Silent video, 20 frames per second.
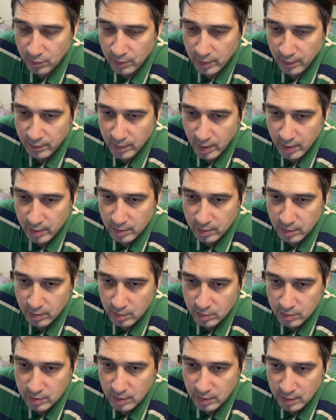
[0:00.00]
I've not
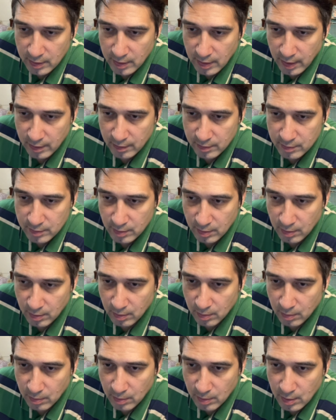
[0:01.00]
used it yet,
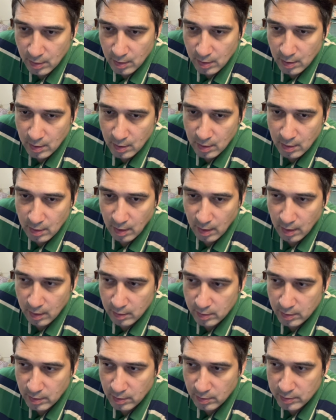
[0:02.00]
so
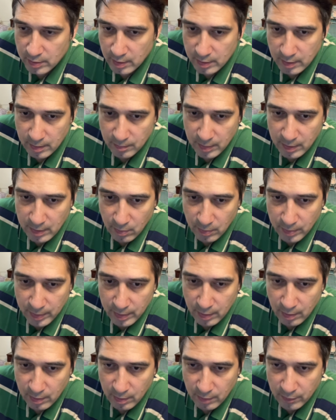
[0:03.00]
I'll use and then make a
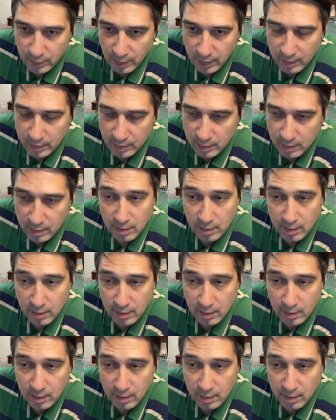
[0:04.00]
video if I